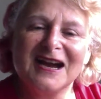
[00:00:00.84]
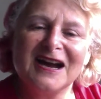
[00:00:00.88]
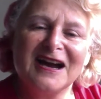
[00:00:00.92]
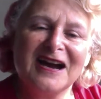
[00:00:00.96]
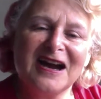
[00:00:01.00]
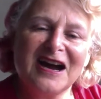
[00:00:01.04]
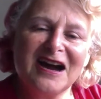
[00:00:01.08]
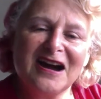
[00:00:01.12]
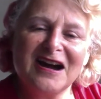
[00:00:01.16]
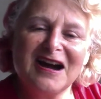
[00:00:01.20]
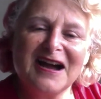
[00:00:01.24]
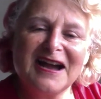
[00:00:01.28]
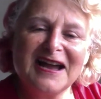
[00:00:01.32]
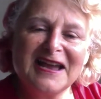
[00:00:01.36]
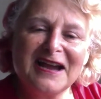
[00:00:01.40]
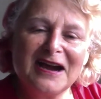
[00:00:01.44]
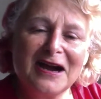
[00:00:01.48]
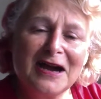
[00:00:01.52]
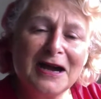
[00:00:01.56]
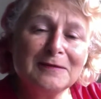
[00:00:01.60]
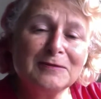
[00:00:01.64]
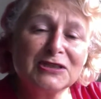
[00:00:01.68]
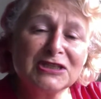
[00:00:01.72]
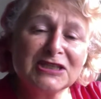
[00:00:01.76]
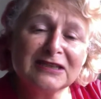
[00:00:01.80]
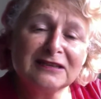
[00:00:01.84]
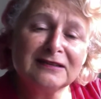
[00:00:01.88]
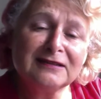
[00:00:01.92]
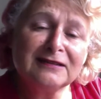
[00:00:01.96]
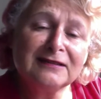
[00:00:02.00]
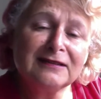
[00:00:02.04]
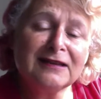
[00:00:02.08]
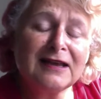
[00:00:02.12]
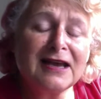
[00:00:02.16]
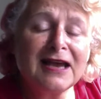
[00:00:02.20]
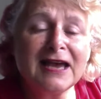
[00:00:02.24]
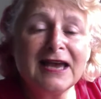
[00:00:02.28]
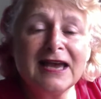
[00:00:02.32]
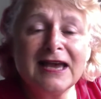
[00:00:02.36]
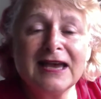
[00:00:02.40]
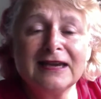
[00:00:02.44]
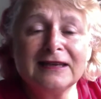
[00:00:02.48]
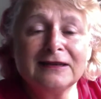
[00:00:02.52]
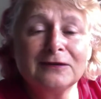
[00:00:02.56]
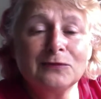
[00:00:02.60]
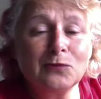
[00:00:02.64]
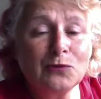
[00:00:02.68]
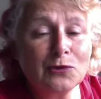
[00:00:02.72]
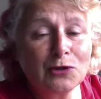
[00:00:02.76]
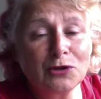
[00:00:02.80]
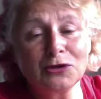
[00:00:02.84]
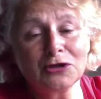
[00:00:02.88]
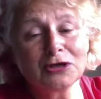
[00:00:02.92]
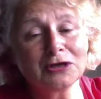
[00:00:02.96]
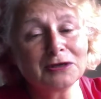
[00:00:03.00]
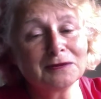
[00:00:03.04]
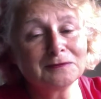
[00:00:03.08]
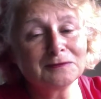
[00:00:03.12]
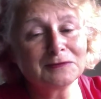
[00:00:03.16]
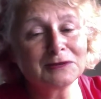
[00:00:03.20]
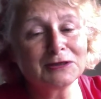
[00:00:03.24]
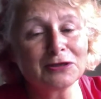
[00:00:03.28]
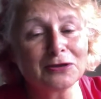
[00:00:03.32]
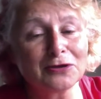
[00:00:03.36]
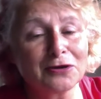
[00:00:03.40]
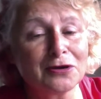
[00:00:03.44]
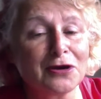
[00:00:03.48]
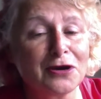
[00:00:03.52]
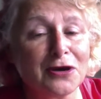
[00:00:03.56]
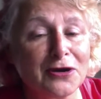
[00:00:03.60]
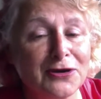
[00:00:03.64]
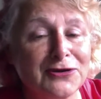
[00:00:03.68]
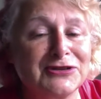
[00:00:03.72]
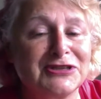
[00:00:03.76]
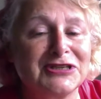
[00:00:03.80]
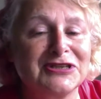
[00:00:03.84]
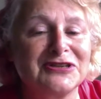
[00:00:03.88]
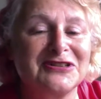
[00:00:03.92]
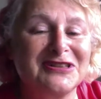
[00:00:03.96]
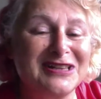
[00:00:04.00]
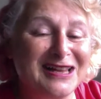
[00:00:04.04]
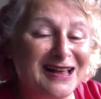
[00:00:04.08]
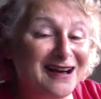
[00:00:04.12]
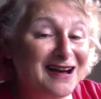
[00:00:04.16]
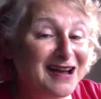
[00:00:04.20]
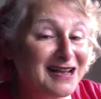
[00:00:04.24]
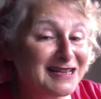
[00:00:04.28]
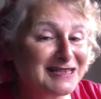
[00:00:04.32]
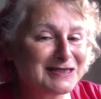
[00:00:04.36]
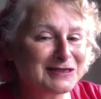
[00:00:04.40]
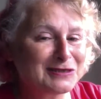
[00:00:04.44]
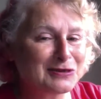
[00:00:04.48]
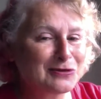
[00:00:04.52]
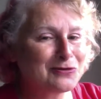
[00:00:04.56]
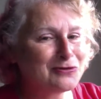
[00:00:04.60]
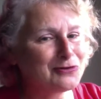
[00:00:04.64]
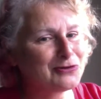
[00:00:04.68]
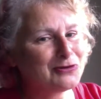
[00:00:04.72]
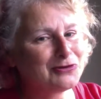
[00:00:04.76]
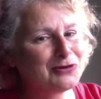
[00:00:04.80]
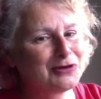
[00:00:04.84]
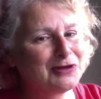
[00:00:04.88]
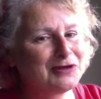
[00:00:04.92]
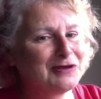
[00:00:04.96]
Hi, I'm Jill, and welcome to Hotel ISO